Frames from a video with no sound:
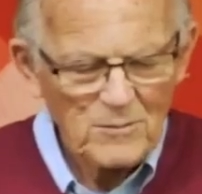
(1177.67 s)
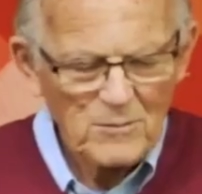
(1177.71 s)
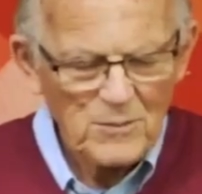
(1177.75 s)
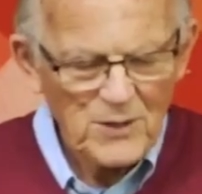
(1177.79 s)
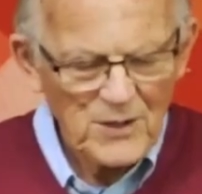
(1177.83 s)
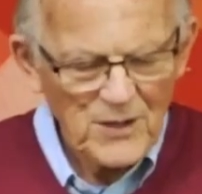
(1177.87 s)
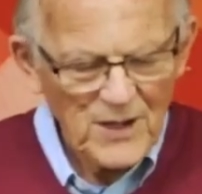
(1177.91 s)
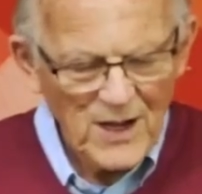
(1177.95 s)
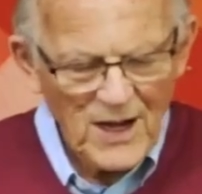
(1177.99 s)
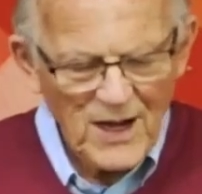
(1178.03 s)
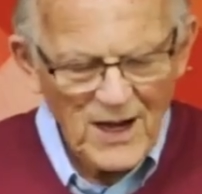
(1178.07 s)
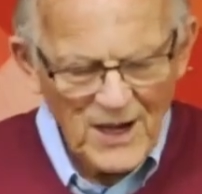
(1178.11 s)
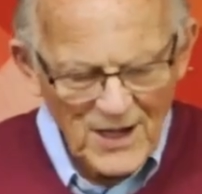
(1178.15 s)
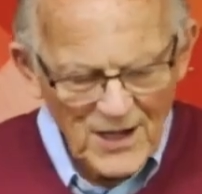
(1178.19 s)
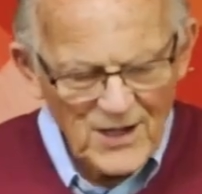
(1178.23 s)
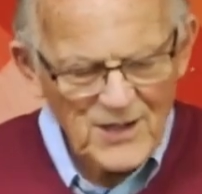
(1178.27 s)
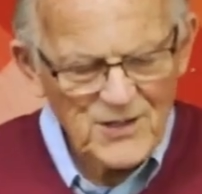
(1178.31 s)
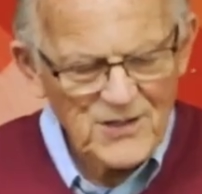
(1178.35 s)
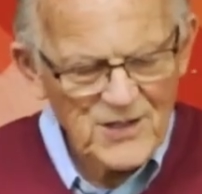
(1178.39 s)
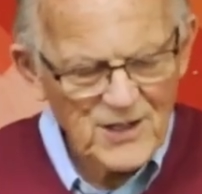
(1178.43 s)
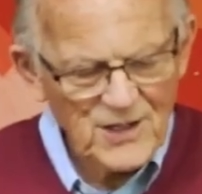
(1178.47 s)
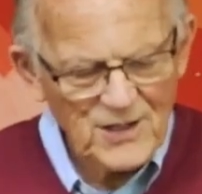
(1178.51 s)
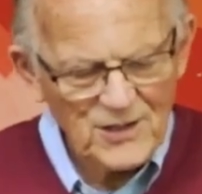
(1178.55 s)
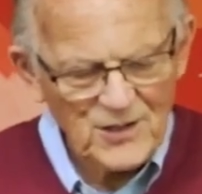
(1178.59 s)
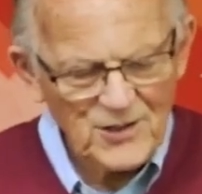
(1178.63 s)
but I
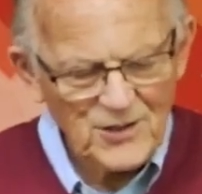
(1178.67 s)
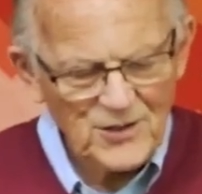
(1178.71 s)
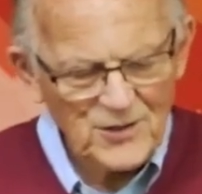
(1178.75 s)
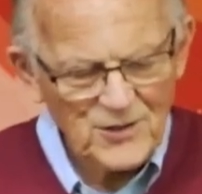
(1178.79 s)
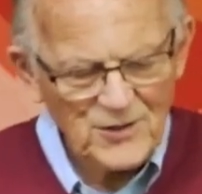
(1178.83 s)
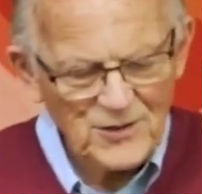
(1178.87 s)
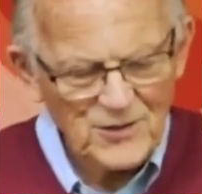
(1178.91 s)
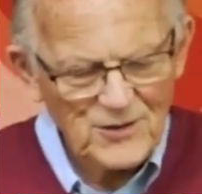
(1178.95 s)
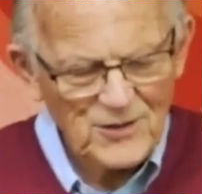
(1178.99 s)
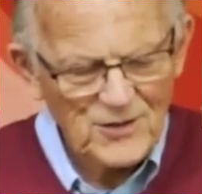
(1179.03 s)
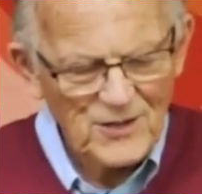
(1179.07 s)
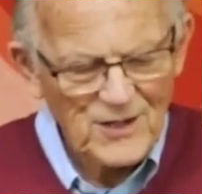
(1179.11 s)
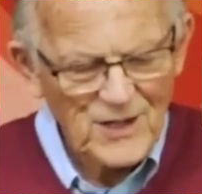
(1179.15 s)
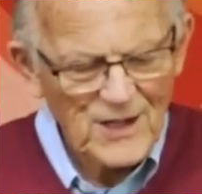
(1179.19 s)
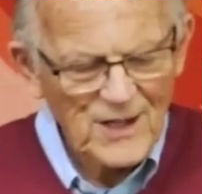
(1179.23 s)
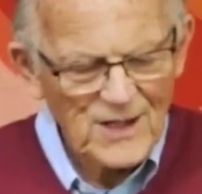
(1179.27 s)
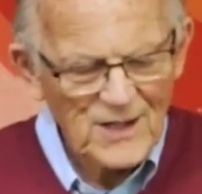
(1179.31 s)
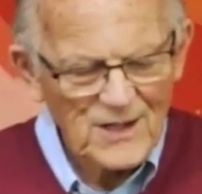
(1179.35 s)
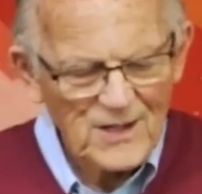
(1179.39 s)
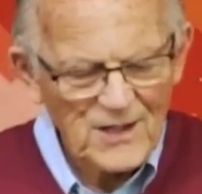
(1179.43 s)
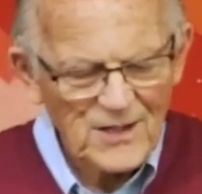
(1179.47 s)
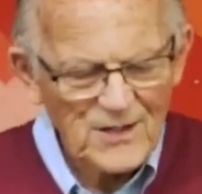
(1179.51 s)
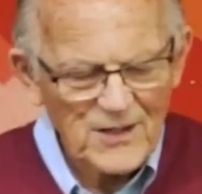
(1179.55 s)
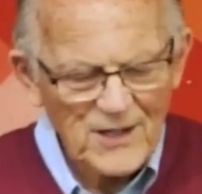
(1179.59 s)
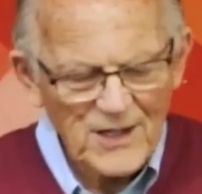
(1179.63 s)
tell you,
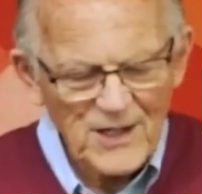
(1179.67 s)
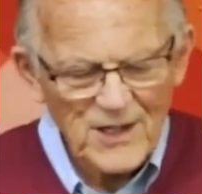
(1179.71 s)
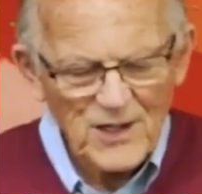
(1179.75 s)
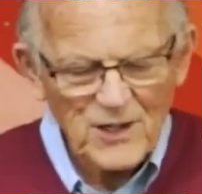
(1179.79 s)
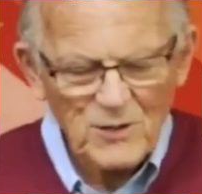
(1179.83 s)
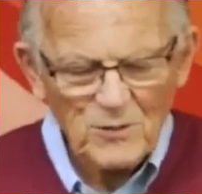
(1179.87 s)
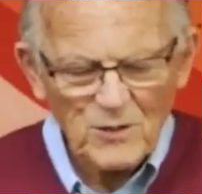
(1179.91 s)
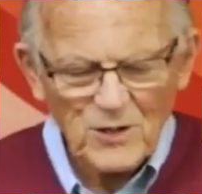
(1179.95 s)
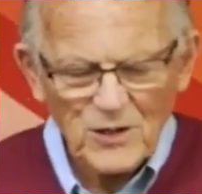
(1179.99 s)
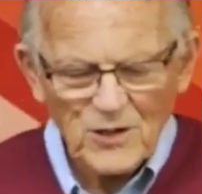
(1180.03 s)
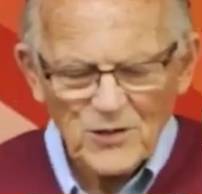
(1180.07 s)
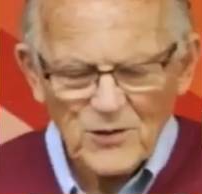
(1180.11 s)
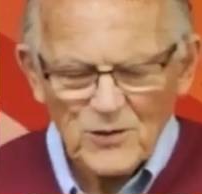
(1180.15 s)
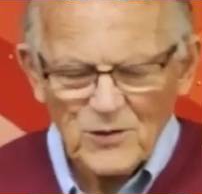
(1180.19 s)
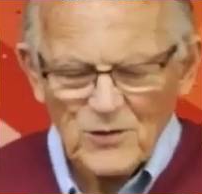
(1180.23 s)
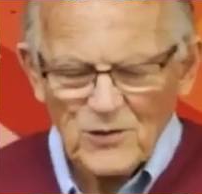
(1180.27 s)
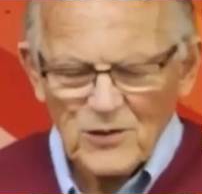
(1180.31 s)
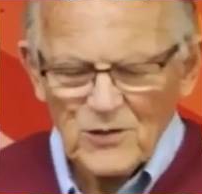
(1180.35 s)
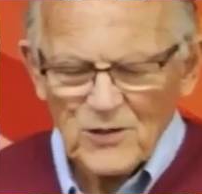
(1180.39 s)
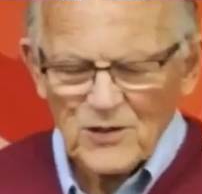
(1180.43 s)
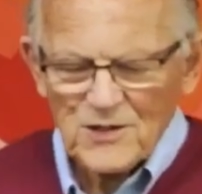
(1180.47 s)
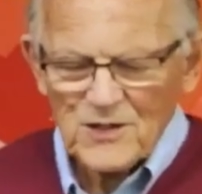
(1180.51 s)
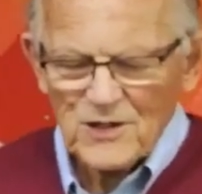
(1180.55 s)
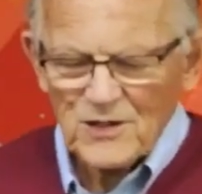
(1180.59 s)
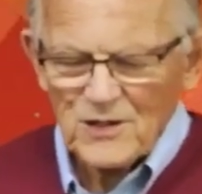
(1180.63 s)
that anyone who
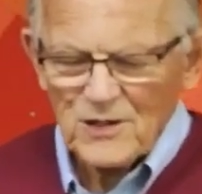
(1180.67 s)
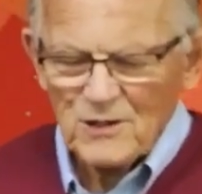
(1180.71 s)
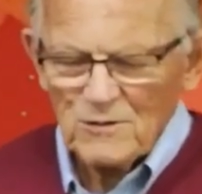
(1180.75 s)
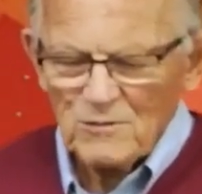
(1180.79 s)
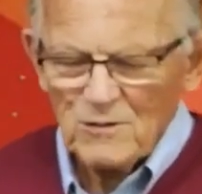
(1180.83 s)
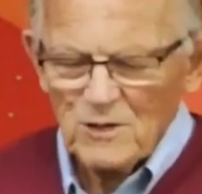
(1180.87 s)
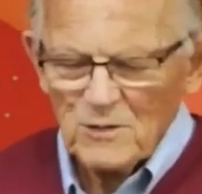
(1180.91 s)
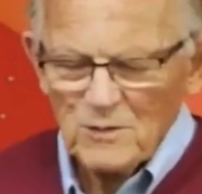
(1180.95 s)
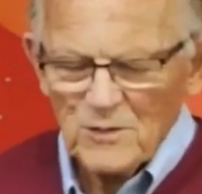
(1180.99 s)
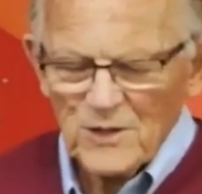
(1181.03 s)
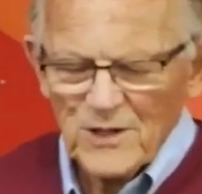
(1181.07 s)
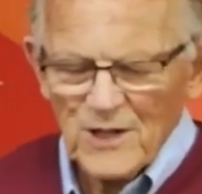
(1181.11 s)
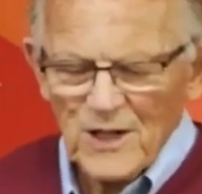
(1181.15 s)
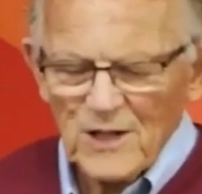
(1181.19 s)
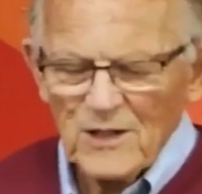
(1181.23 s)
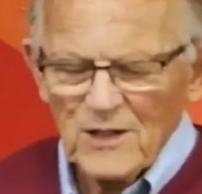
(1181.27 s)
looks at a woman